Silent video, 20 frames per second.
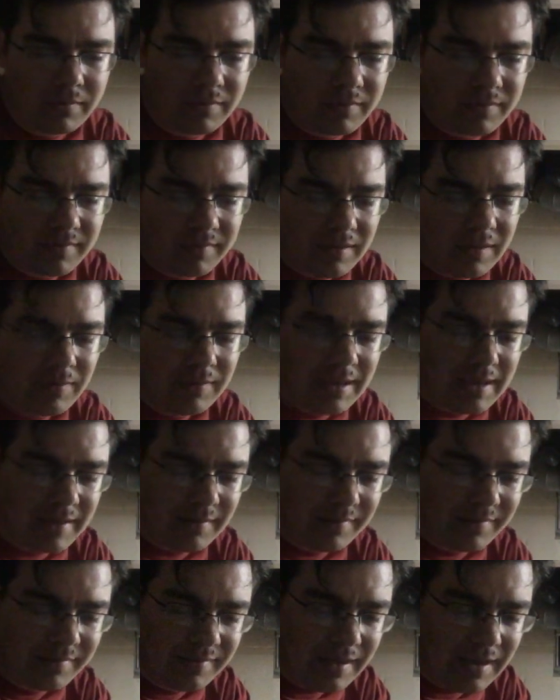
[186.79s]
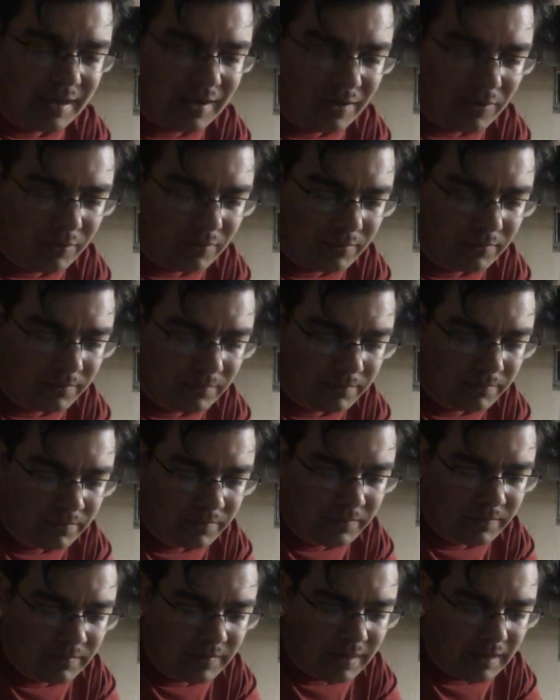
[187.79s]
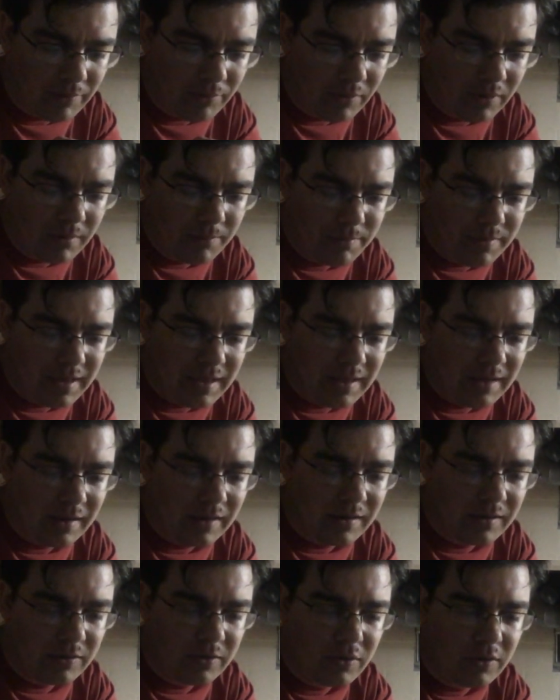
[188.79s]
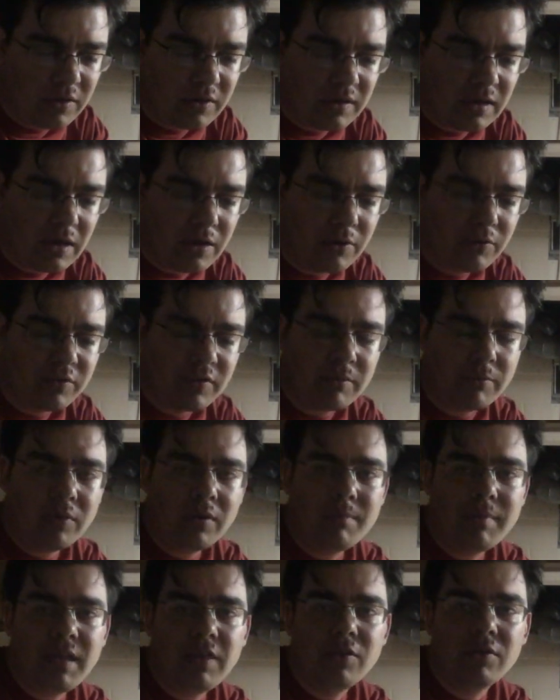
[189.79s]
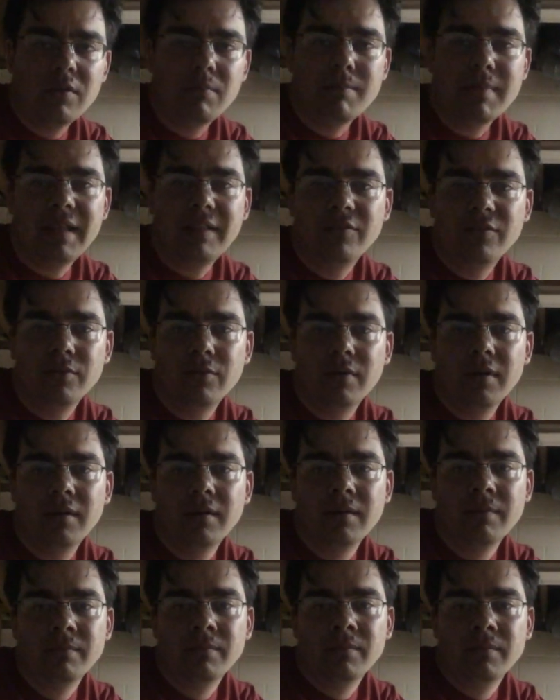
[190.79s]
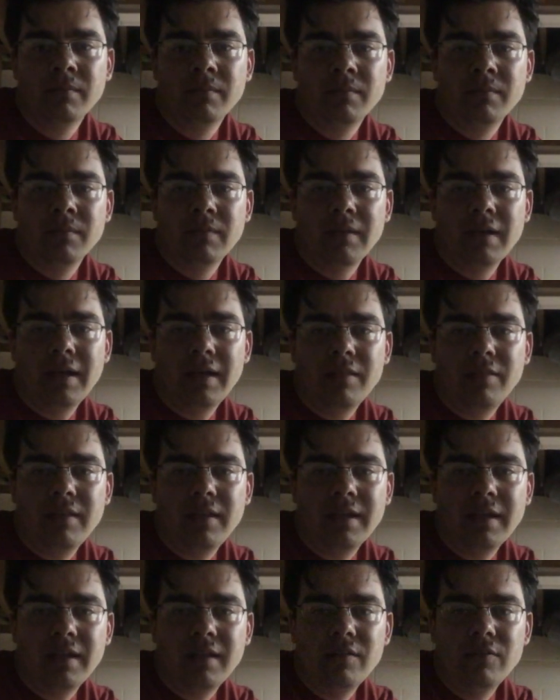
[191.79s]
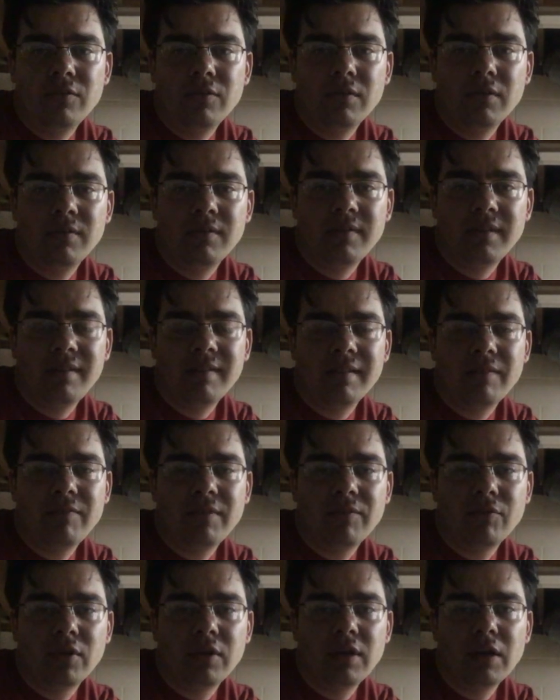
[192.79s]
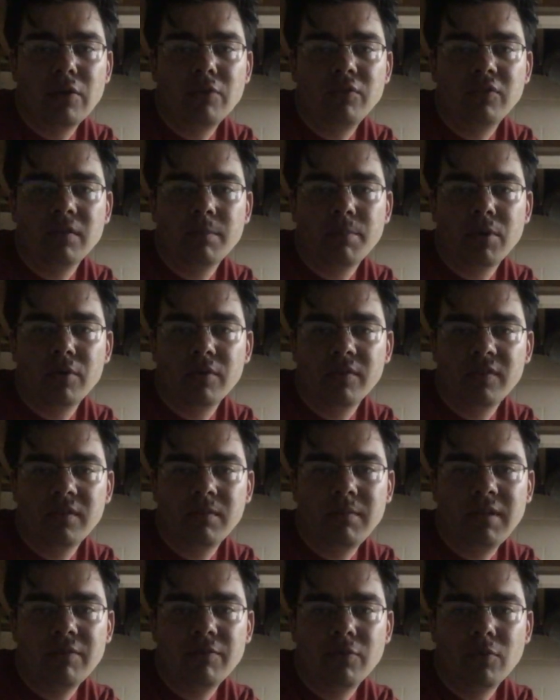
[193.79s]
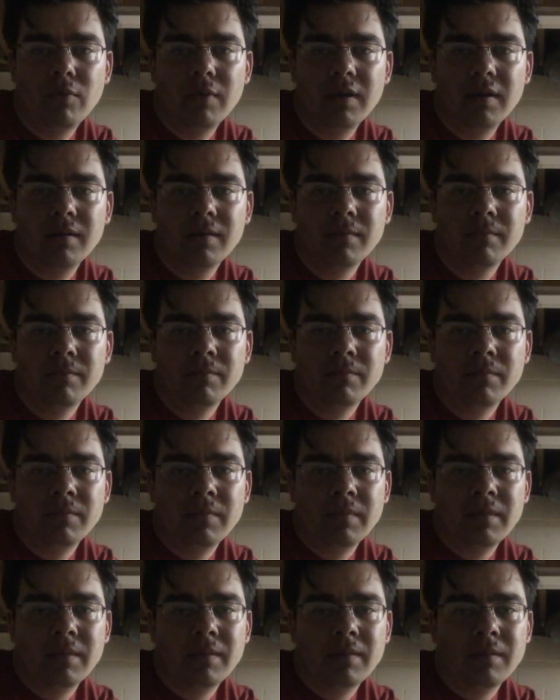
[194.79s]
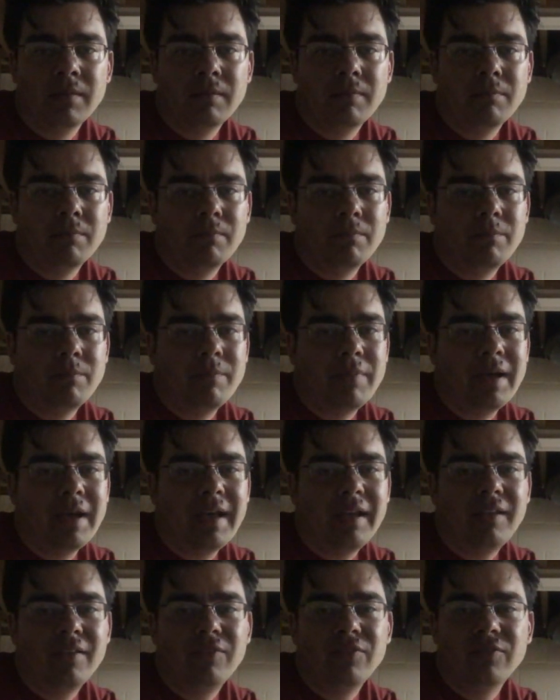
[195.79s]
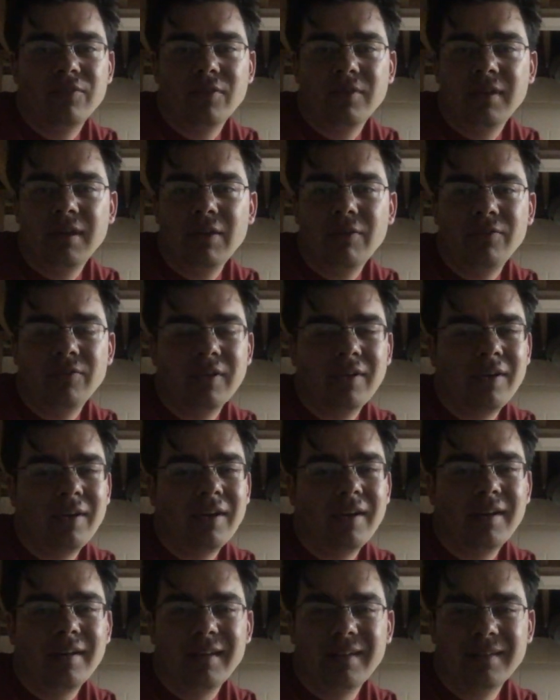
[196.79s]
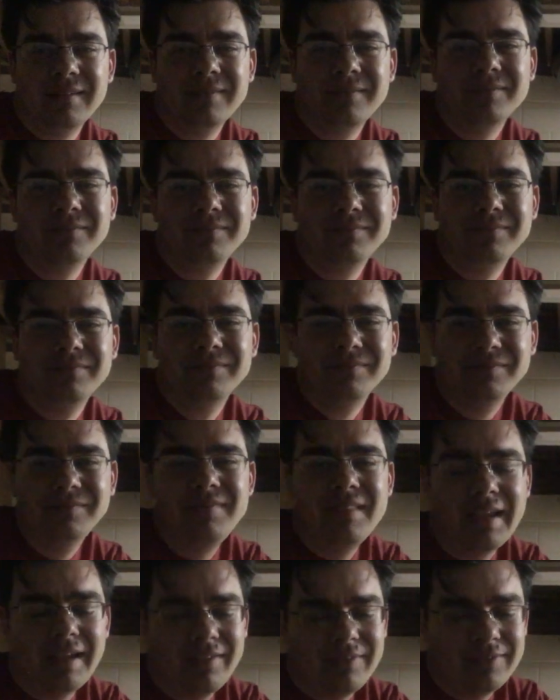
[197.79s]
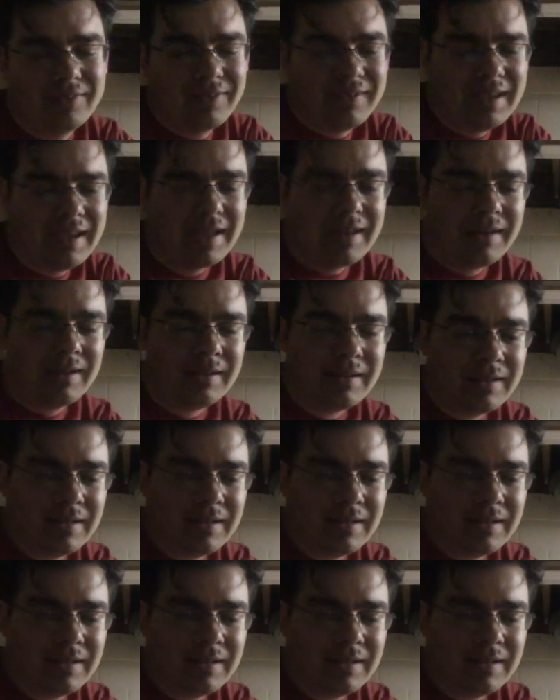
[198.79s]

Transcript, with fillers: So yeah, so I want to be a good coach. I want to be good mentor. I think I can do those things. I've never coached a person before, but I could sure coach a hawk. I sure can.